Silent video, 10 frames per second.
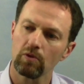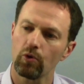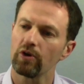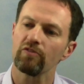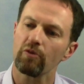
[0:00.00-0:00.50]

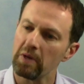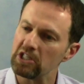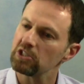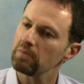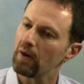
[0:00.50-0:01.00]
learn
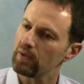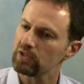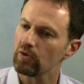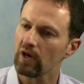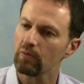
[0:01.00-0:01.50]
information about
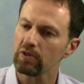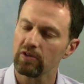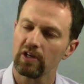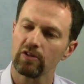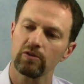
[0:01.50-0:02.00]
what's going on with
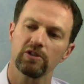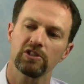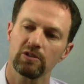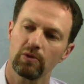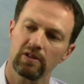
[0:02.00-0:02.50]
their health, or
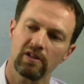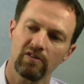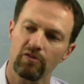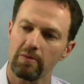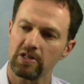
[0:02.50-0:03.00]
does she want the
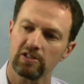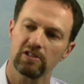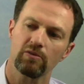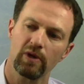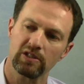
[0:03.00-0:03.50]

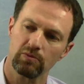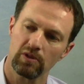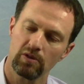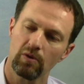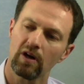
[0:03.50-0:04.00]
information to rest
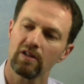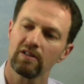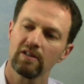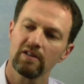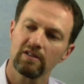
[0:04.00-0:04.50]
with you
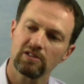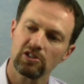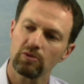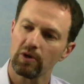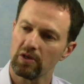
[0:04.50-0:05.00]
all?
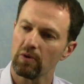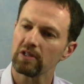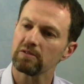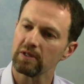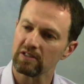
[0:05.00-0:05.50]
Does she want you
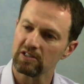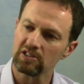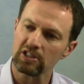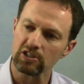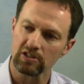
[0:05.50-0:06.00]
all to make the
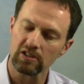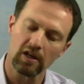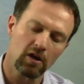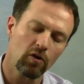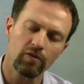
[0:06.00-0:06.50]
decisions? And